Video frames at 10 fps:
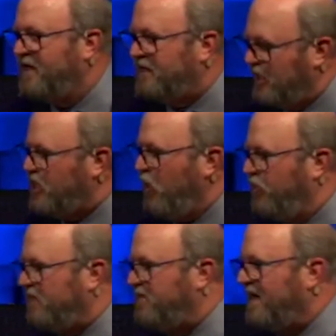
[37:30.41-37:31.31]
Now, are y'all
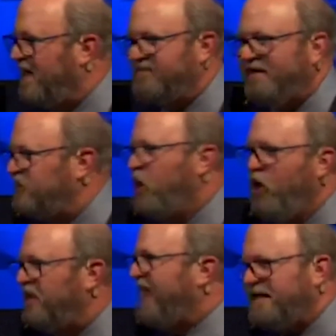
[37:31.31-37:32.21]
with me? I've given you
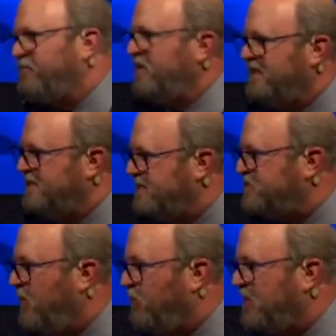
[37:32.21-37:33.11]
all of that to bring you to this
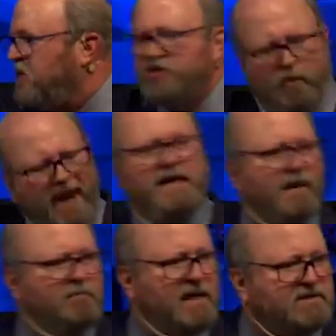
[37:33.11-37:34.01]
moment. So wake
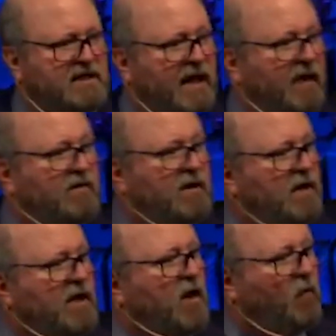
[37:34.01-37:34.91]
up and listen now.
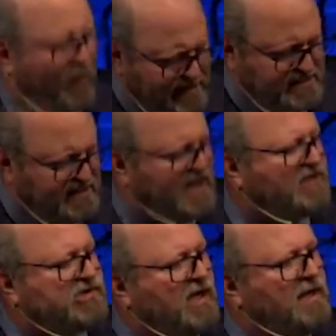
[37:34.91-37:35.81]
Watch this.